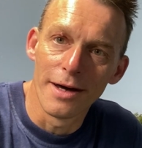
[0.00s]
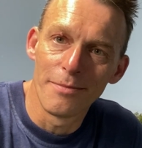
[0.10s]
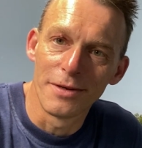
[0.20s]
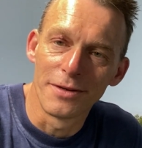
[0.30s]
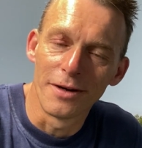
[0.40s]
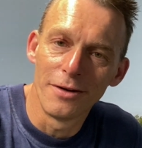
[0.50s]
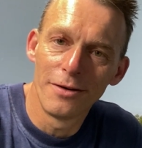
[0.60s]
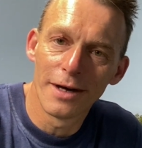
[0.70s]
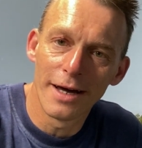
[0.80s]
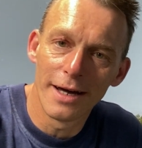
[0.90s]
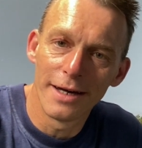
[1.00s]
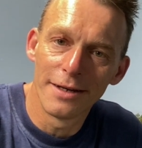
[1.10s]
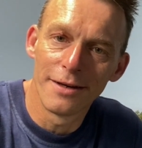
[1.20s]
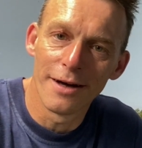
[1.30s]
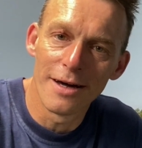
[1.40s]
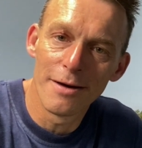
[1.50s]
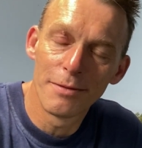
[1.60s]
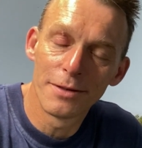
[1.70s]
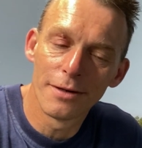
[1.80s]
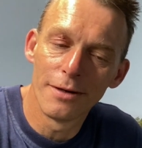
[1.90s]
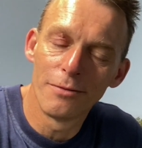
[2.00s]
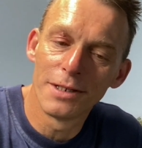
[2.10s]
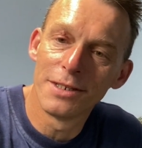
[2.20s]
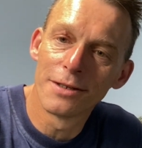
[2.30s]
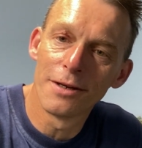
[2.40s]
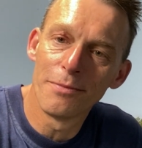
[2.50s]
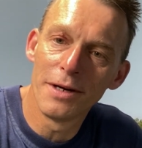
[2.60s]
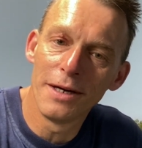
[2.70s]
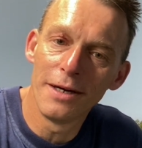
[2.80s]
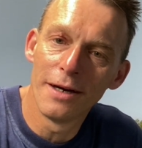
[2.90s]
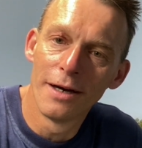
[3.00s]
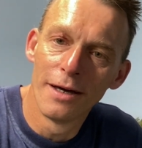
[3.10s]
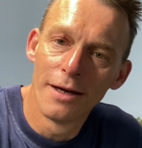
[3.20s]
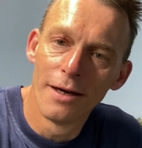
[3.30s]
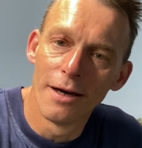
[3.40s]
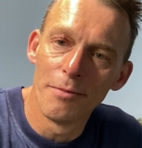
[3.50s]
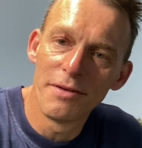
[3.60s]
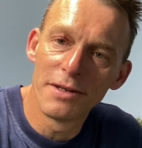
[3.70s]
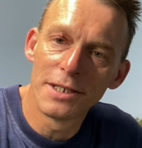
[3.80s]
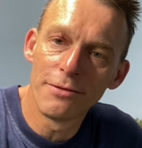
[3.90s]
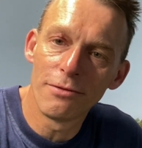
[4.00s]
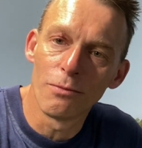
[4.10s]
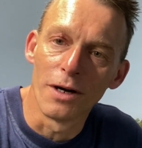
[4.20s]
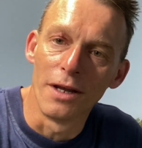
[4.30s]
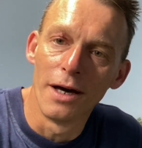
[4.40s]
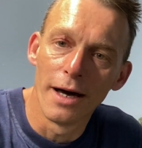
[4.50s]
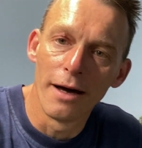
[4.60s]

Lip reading: episode, and an episode which is going to be a bit of a different one.